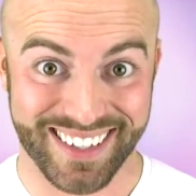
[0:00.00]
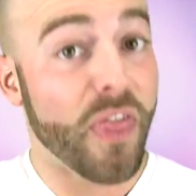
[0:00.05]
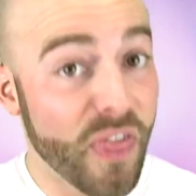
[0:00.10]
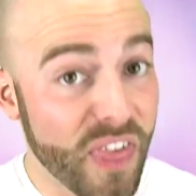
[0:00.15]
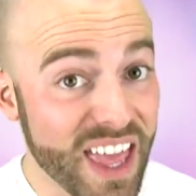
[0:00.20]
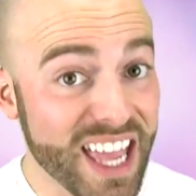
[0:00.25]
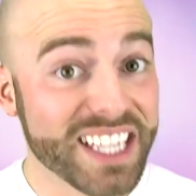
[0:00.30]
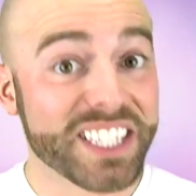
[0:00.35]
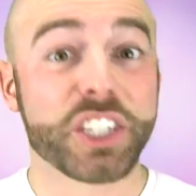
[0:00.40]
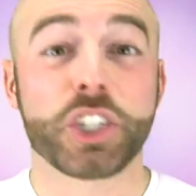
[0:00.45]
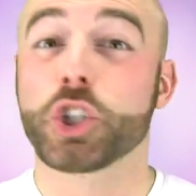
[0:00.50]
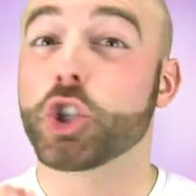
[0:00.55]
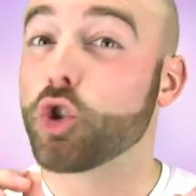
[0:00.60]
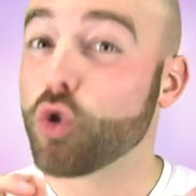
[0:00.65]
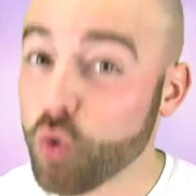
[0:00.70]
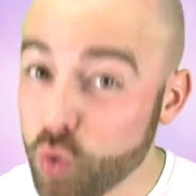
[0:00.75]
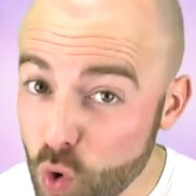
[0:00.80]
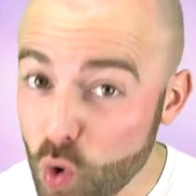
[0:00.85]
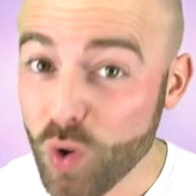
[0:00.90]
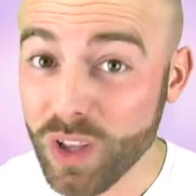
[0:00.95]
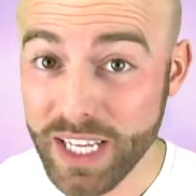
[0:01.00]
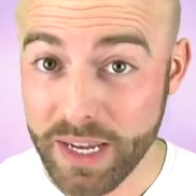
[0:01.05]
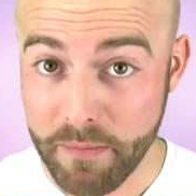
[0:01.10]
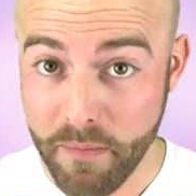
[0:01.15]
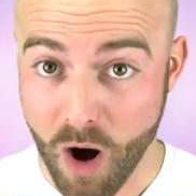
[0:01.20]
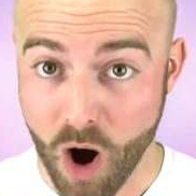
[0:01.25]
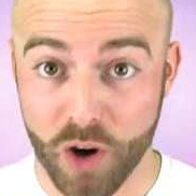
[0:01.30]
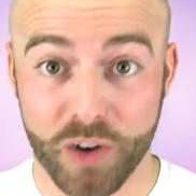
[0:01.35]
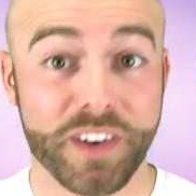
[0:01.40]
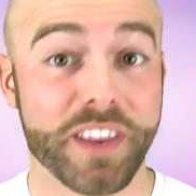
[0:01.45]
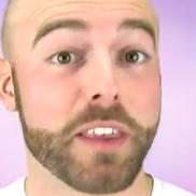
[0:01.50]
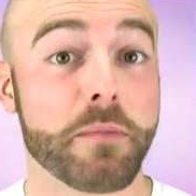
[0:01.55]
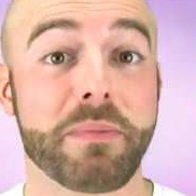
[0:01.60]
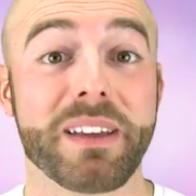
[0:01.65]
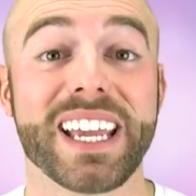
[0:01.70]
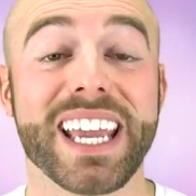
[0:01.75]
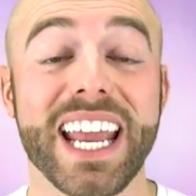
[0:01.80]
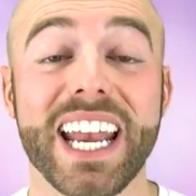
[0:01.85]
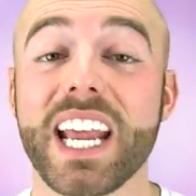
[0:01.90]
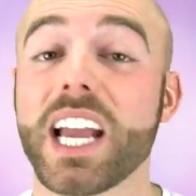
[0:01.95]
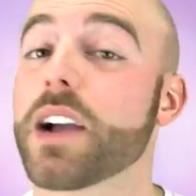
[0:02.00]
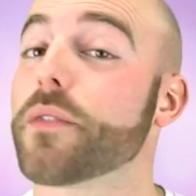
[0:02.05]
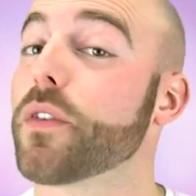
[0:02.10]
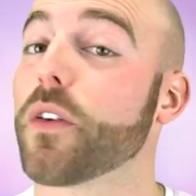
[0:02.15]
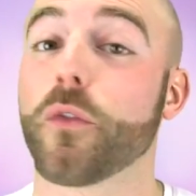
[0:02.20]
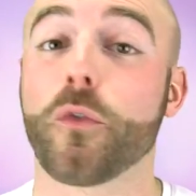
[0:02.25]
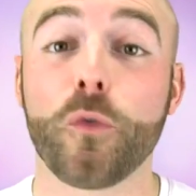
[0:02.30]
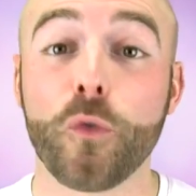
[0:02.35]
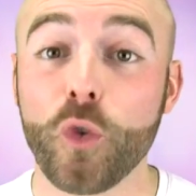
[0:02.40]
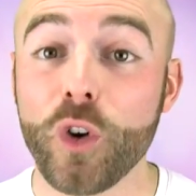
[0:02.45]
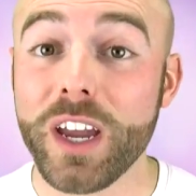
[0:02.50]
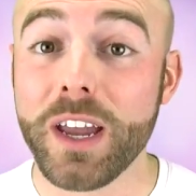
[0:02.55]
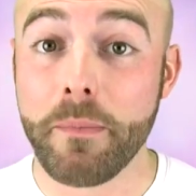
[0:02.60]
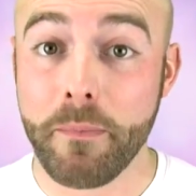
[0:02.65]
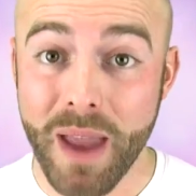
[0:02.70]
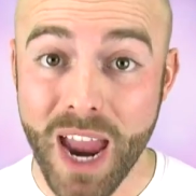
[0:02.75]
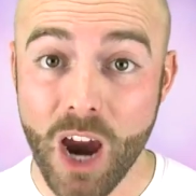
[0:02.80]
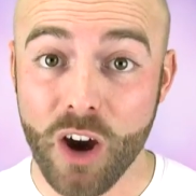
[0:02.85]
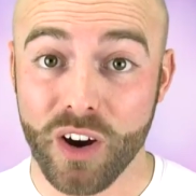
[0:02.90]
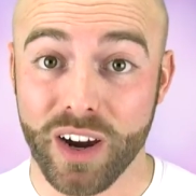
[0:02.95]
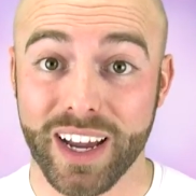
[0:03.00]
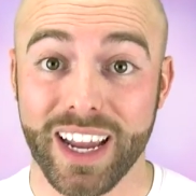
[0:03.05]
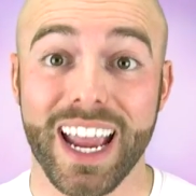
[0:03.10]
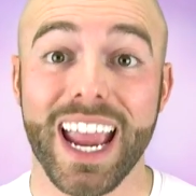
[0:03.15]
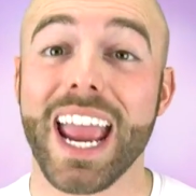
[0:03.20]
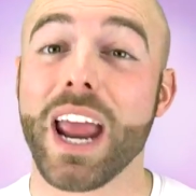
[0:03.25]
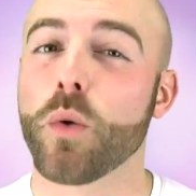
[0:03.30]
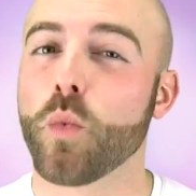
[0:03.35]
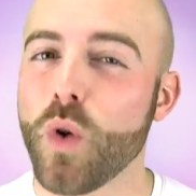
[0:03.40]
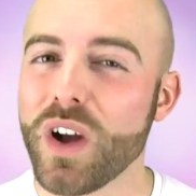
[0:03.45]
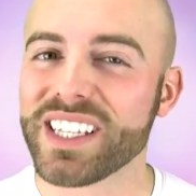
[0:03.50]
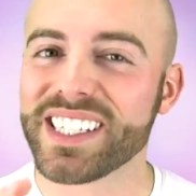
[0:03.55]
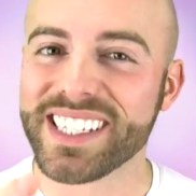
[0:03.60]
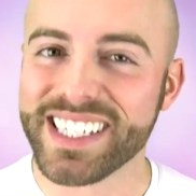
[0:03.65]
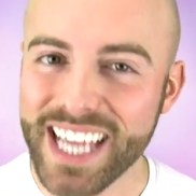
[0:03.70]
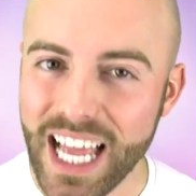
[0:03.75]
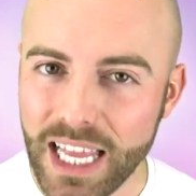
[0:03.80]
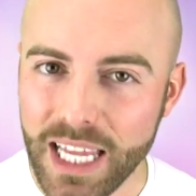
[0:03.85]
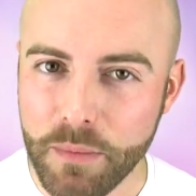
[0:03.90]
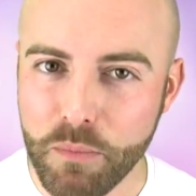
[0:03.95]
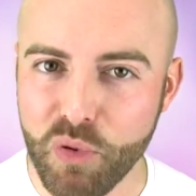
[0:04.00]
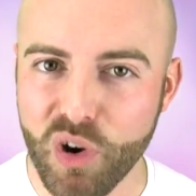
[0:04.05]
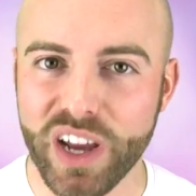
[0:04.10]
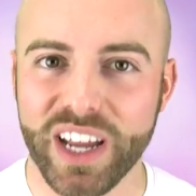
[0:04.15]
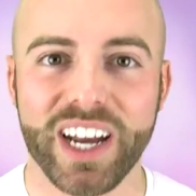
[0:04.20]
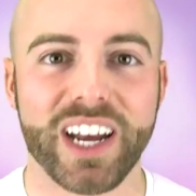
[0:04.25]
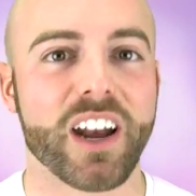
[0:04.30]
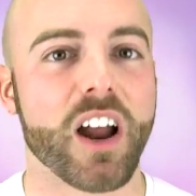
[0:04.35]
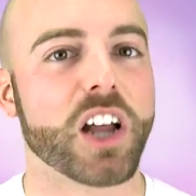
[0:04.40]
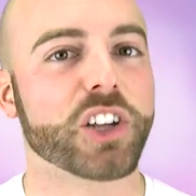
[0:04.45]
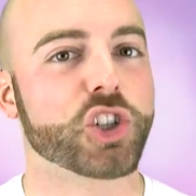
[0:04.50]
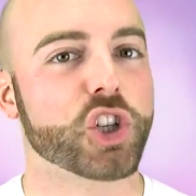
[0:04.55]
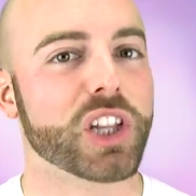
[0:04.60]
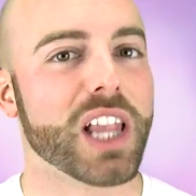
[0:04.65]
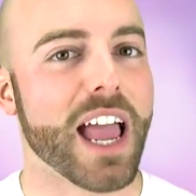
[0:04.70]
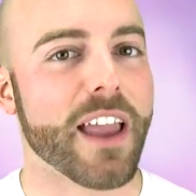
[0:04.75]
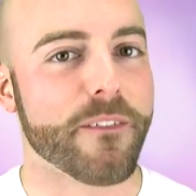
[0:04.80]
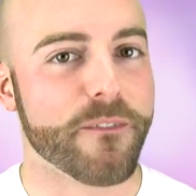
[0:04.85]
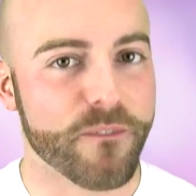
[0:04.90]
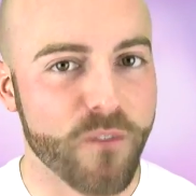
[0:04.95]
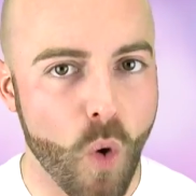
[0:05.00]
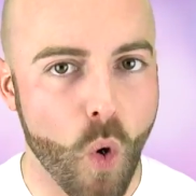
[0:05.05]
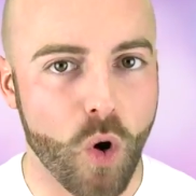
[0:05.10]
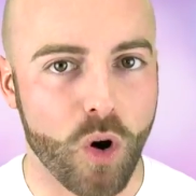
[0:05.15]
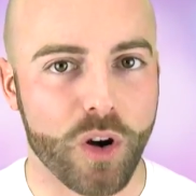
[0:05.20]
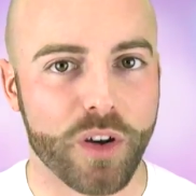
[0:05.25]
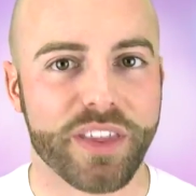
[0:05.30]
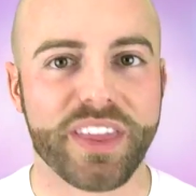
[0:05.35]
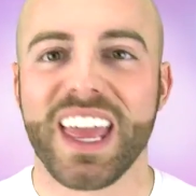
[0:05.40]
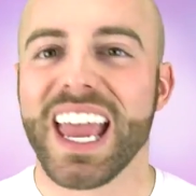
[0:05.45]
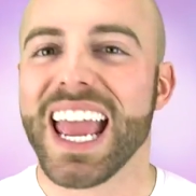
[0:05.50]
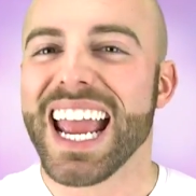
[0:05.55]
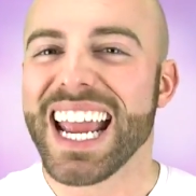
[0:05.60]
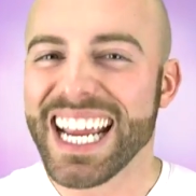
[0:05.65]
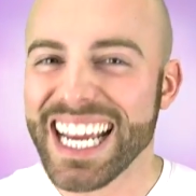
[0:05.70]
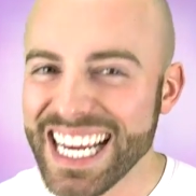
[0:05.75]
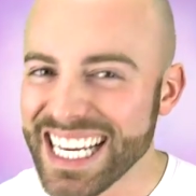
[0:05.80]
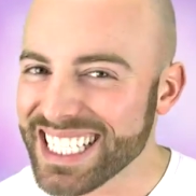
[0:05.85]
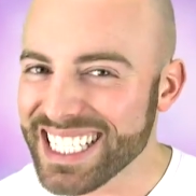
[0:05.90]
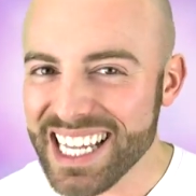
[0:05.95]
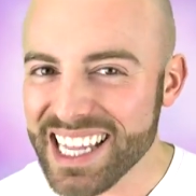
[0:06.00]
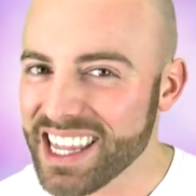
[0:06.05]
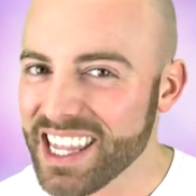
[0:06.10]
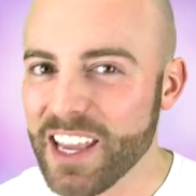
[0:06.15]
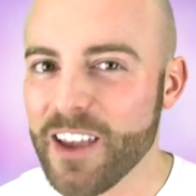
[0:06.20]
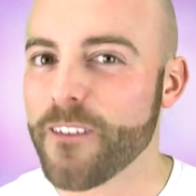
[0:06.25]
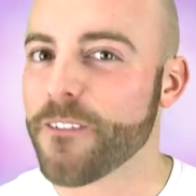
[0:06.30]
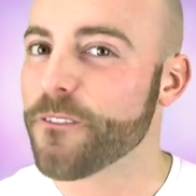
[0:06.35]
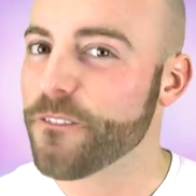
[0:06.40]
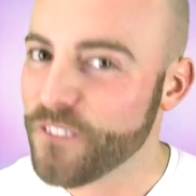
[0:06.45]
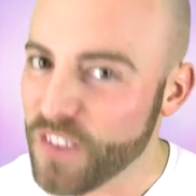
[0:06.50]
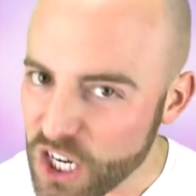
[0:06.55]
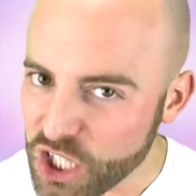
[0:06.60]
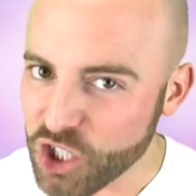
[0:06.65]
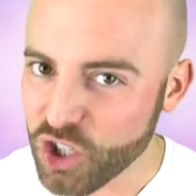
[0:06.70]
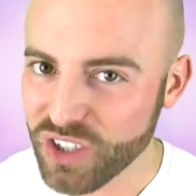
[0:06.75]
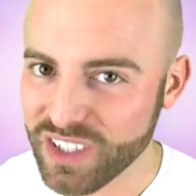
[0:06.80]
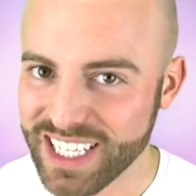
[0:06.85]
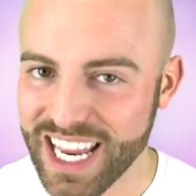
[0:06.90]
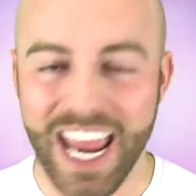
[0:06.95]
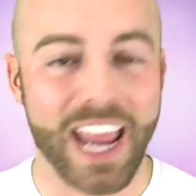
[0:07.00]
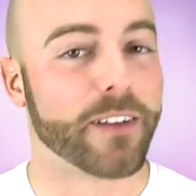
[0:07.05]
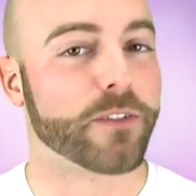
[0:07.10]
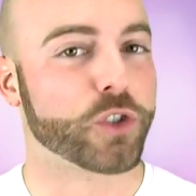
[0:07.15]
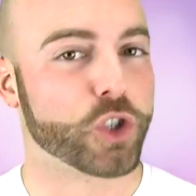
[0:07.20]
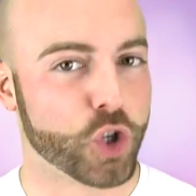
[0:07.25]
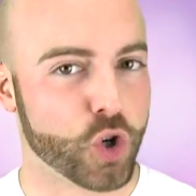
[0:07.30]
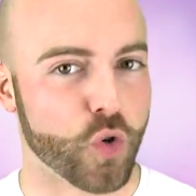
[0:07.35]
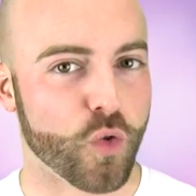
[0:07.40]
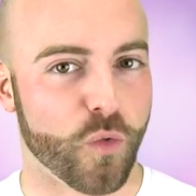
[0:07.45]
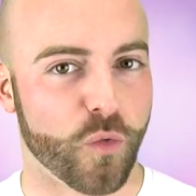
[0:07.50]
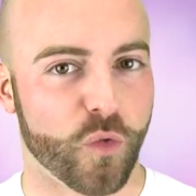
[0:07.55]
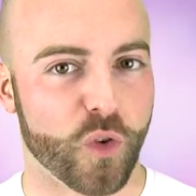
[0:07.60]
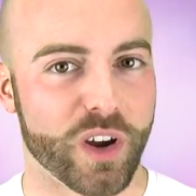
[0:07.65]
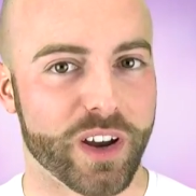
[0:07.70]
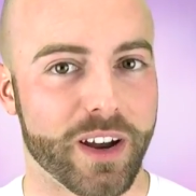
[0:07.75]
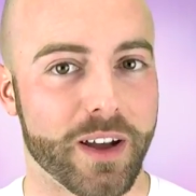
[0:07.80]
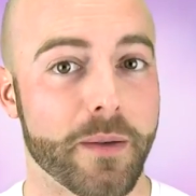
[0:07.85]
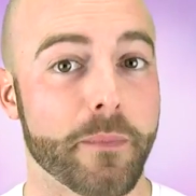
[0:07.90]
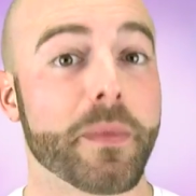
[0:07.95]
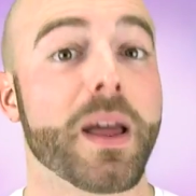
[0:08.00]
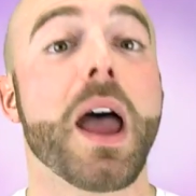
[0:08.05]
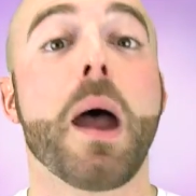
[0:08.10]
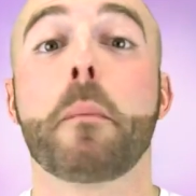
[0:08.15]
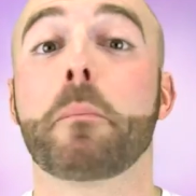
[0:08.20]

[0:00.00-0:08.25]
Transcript: This truly marked the beginning of a free America, and what's celebrated on July 4th isn't the official day of true freedom,